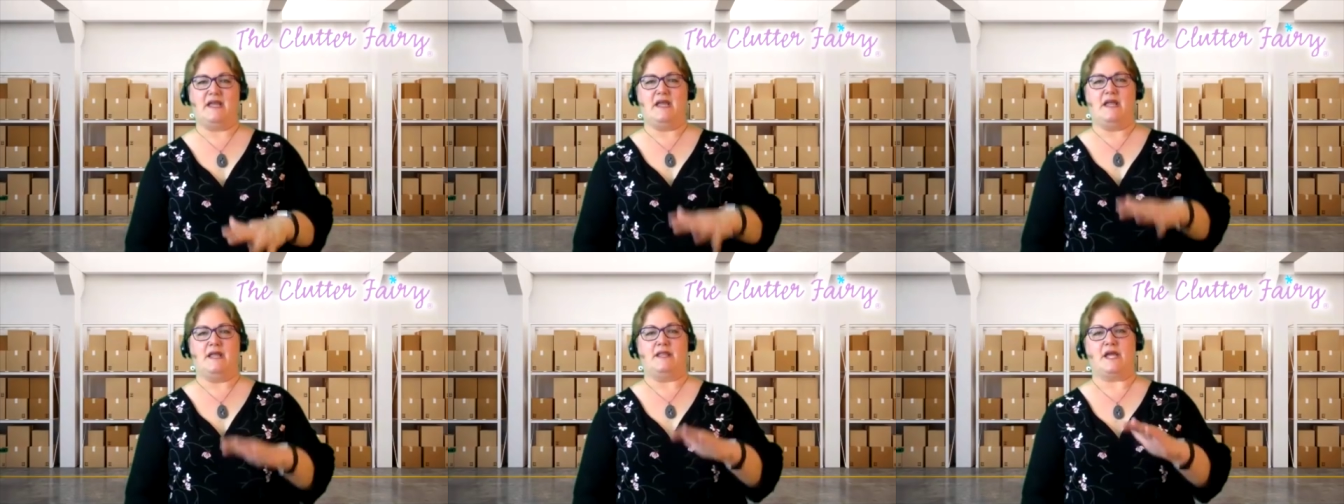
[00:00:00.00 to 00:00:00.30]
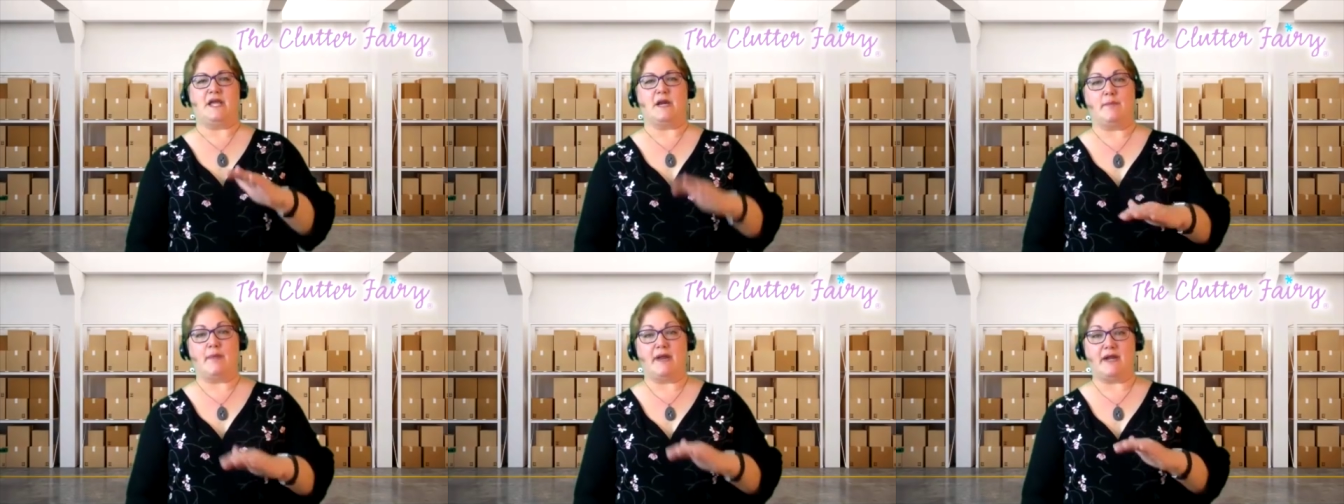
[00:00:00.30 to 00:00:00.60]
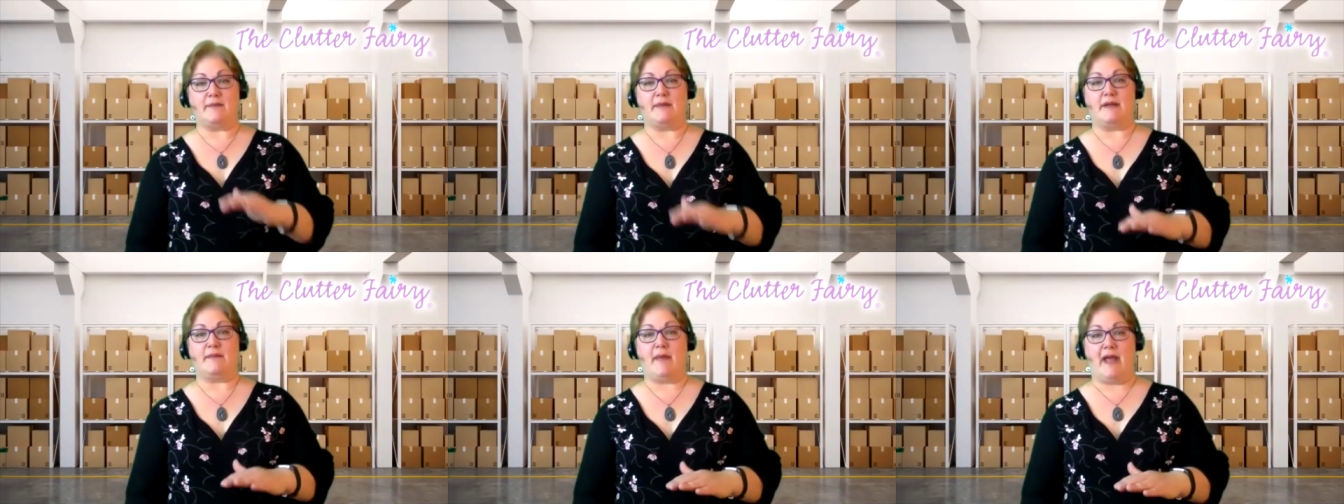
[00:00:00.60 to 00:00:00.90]
there
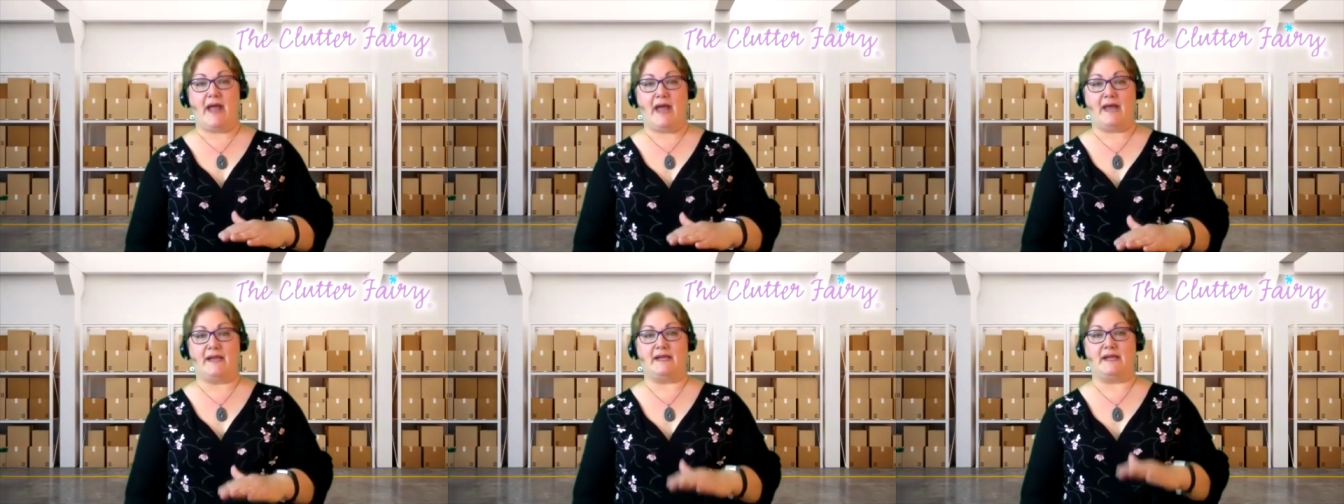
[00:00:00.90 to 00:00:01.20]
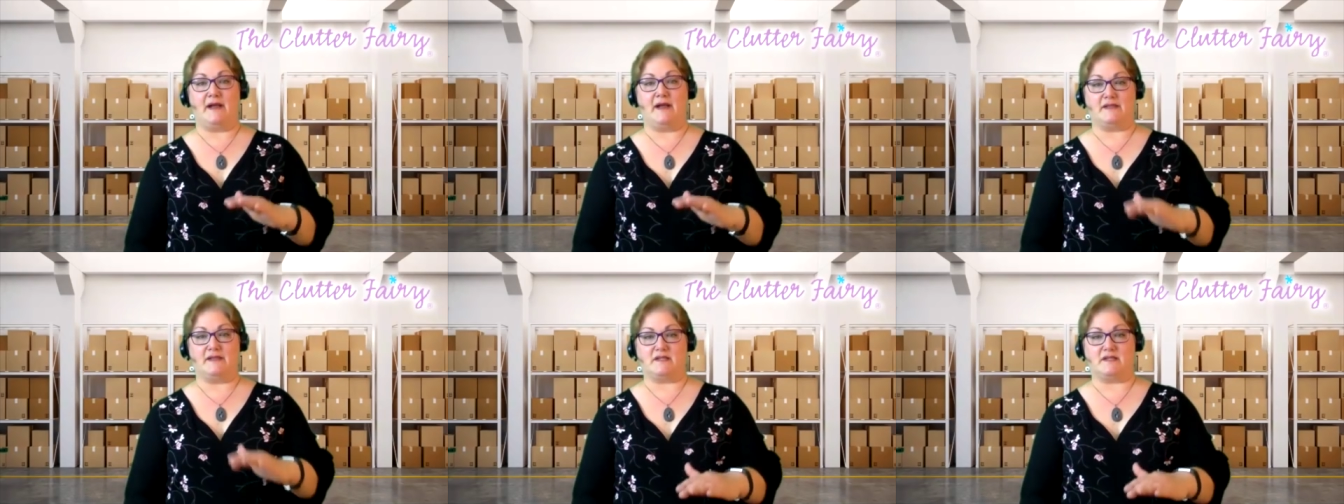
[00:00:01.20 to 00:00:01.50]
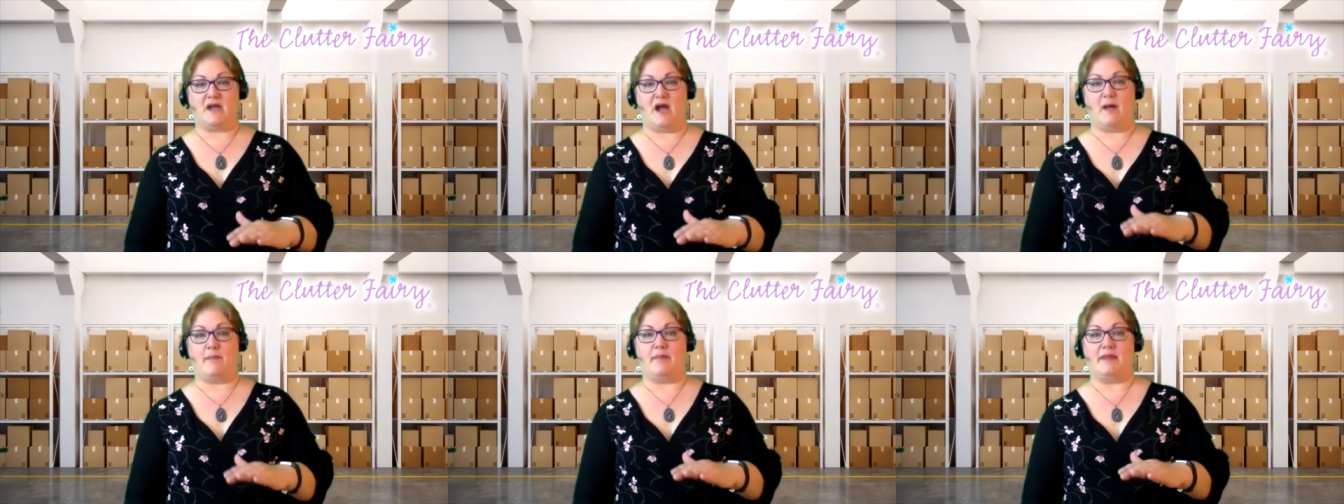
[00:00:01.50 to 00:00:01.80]
better be padding on the
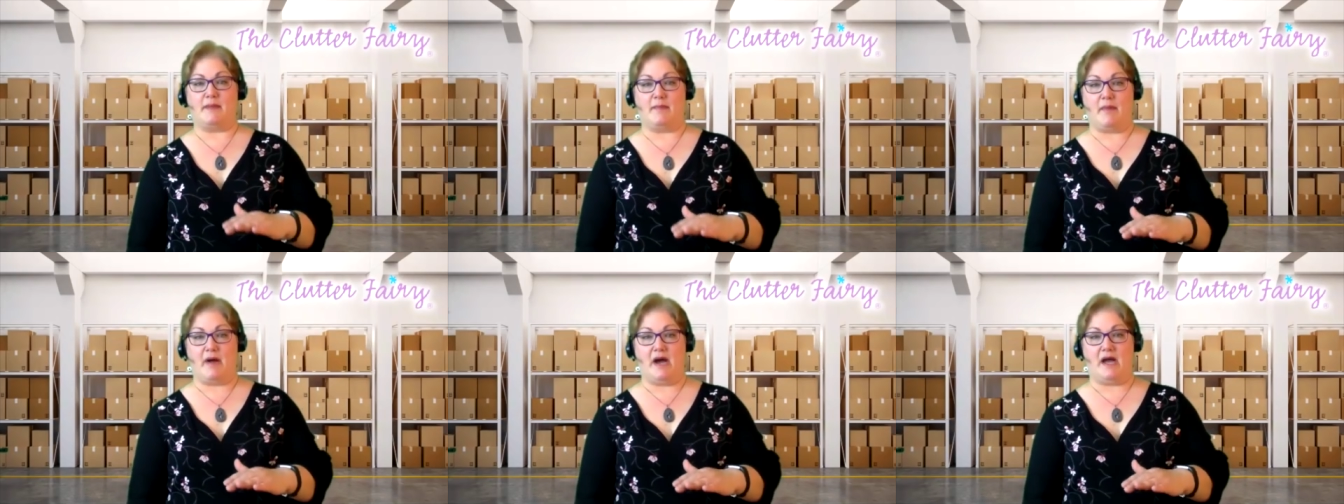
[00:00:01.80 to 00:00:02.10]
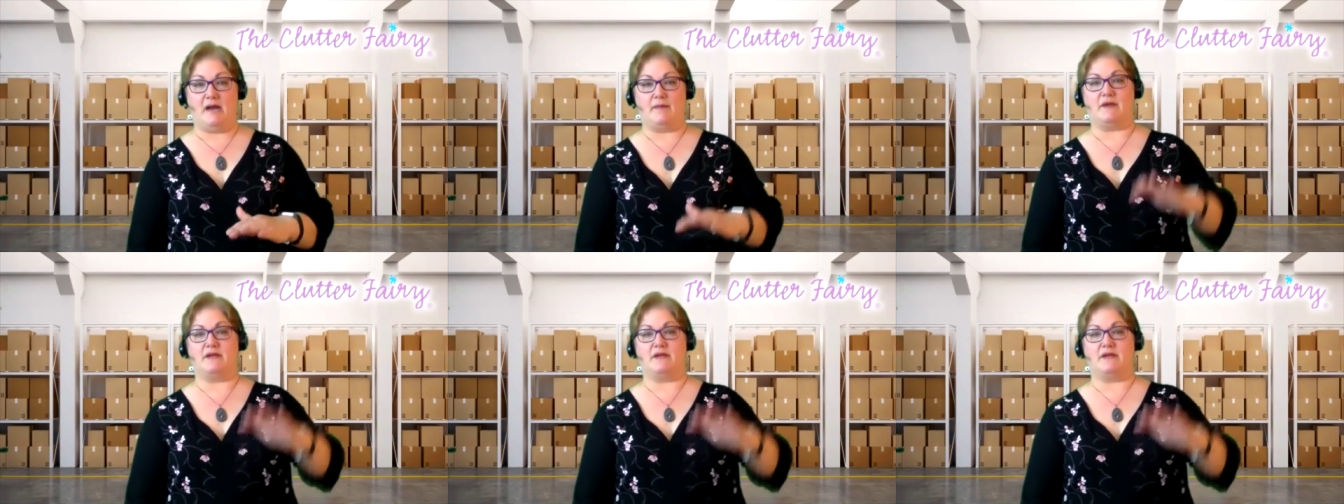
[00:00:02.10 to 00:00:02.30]
top and the bottom,